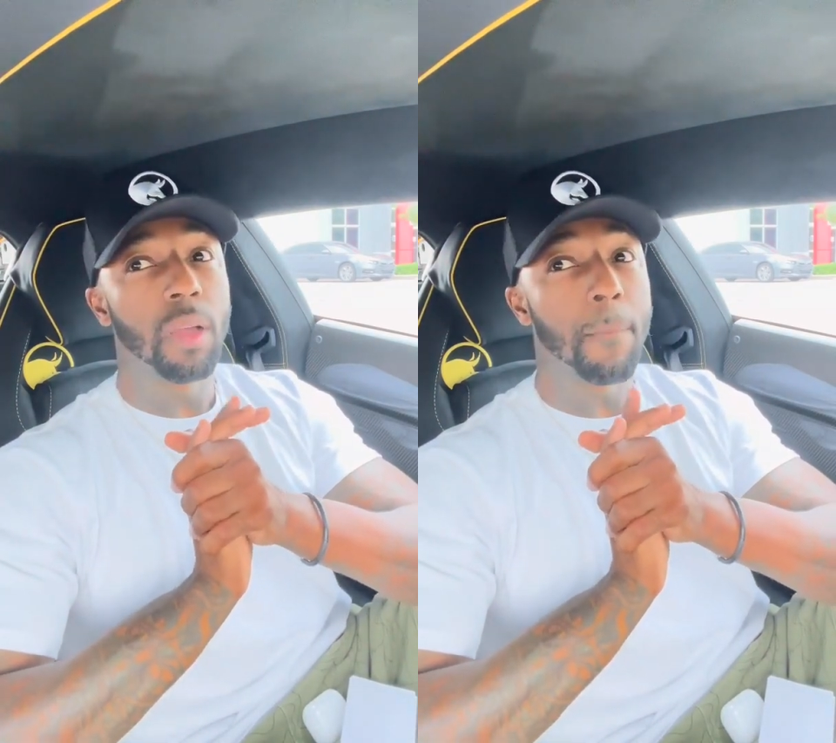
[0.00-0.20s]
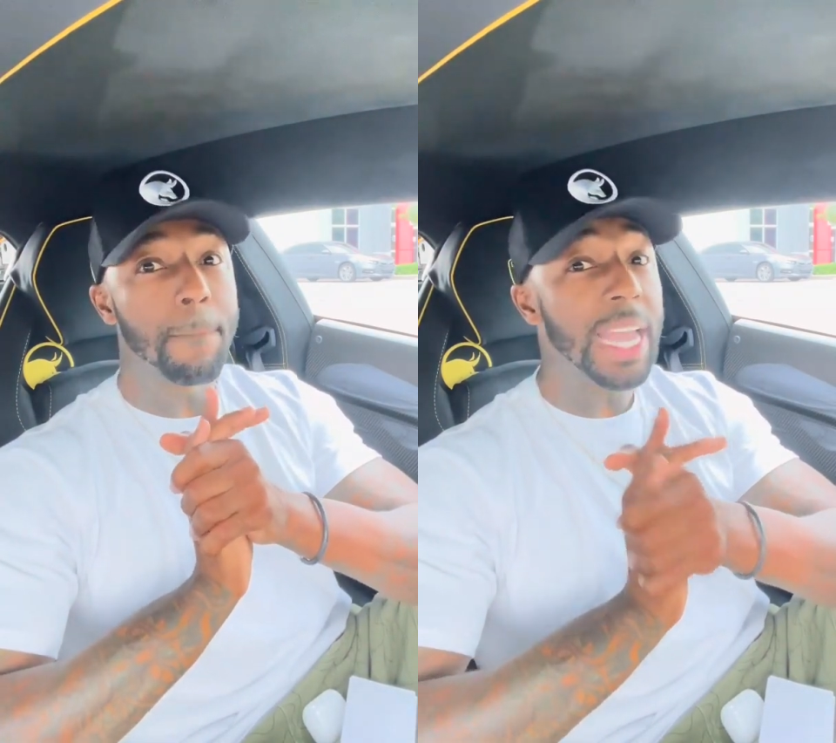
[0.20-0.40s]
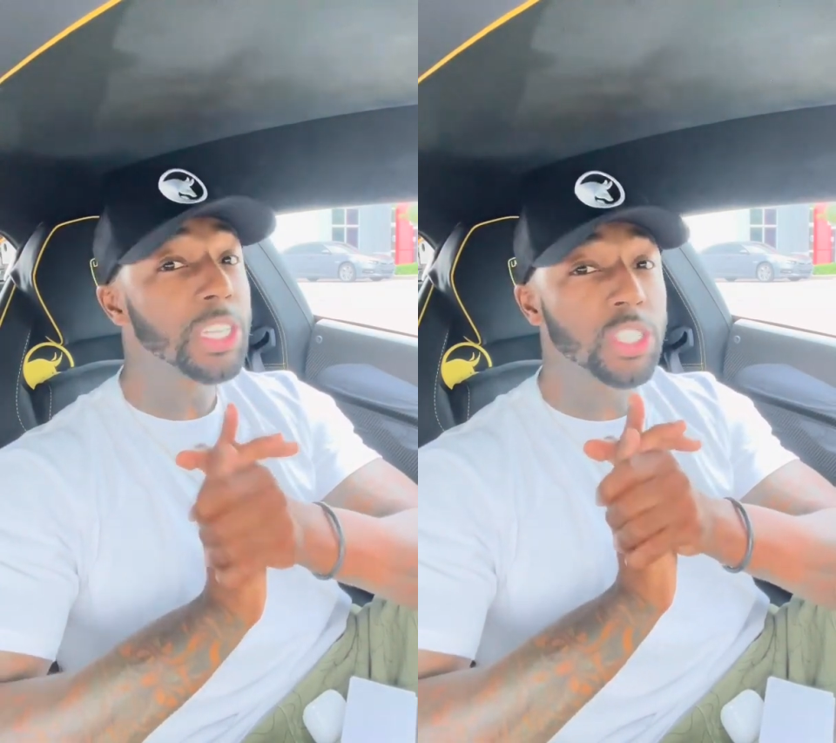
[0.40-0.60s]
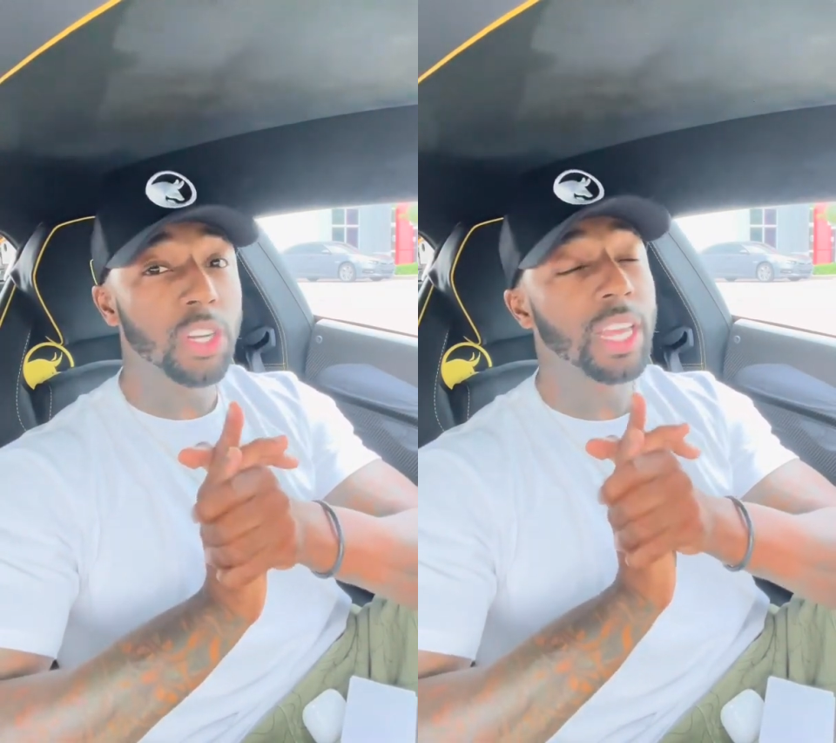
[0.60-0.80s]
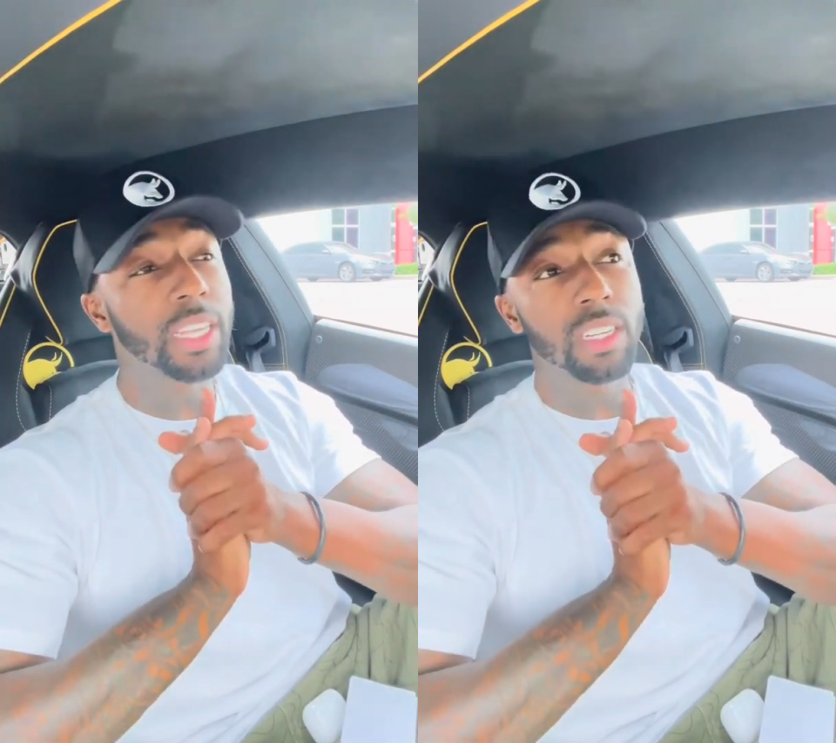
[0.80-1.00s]
make
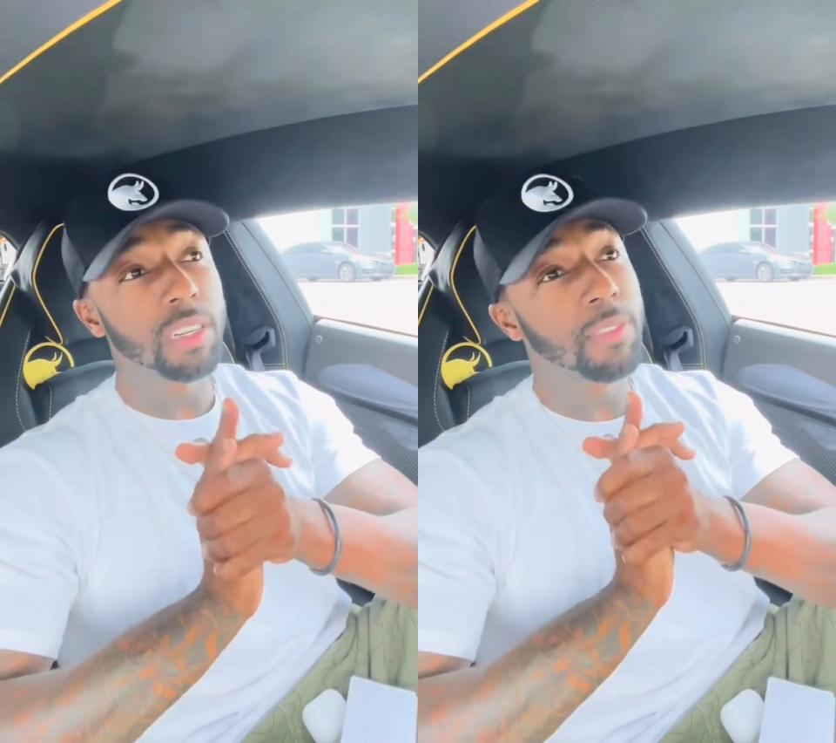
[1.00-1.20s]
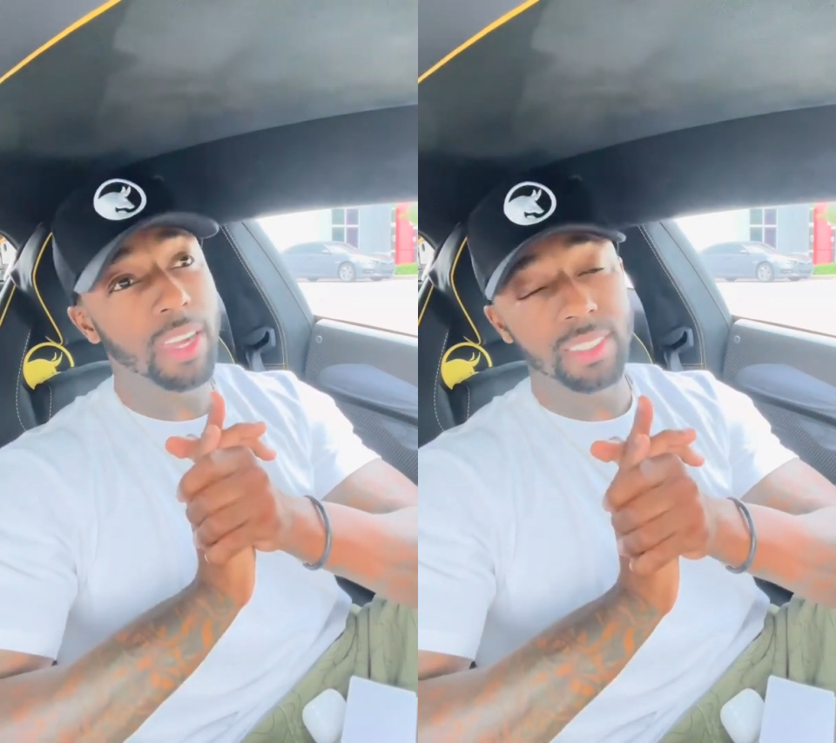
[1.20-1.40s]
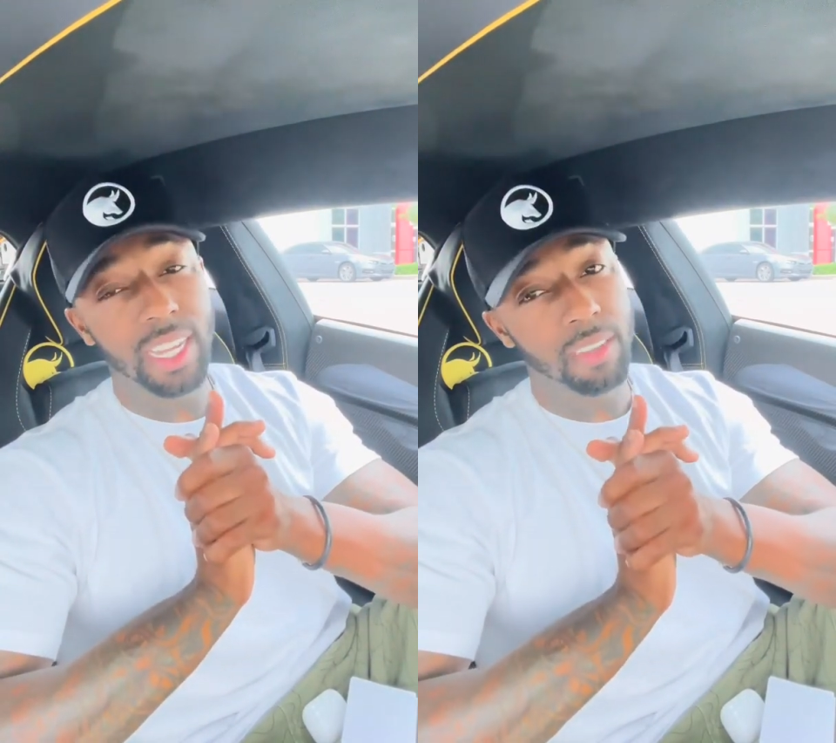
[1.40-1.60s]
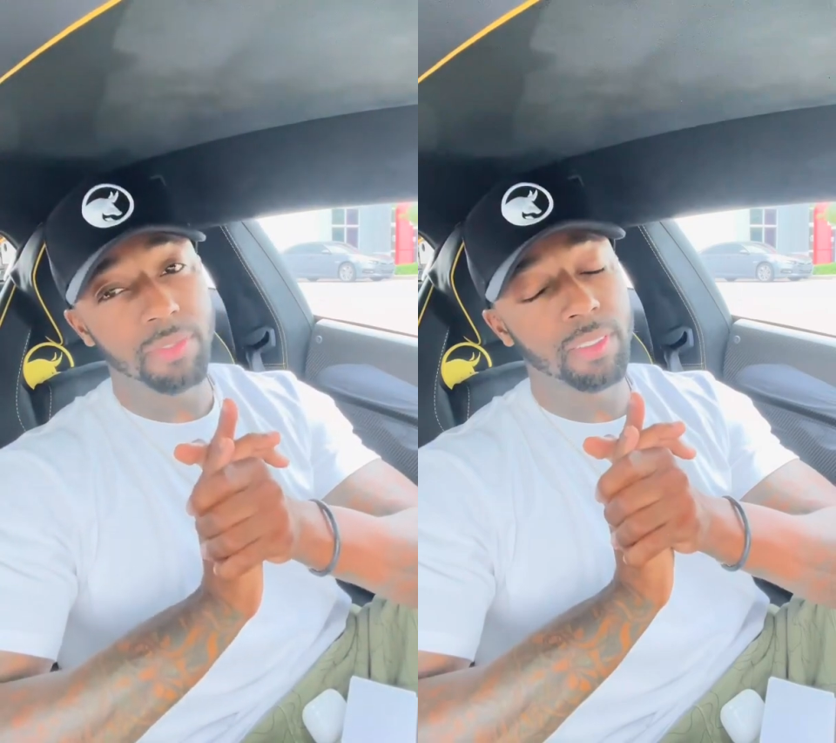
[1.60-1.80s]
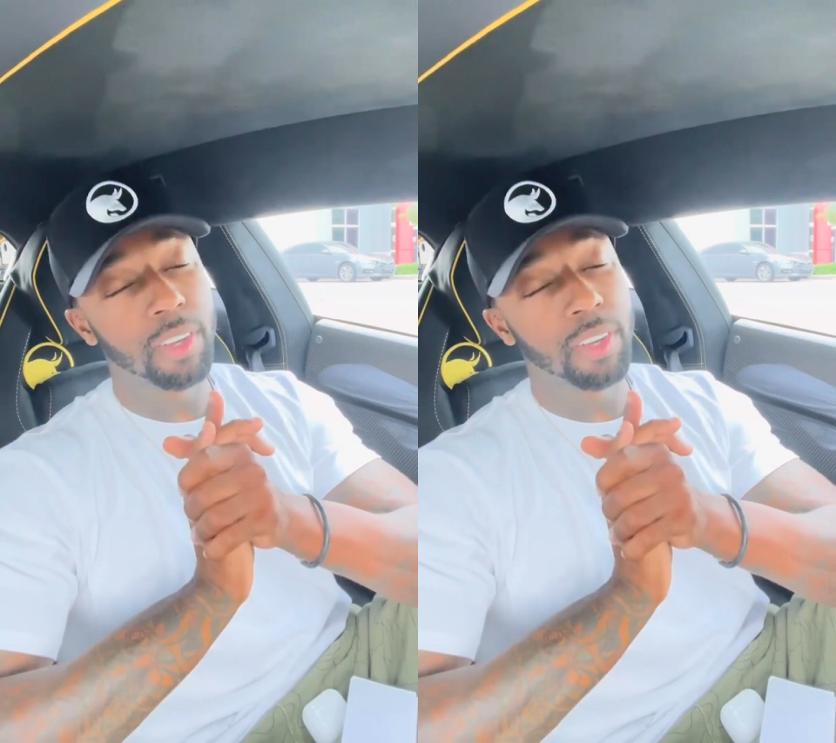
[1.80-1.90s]
sure that you're fucking taking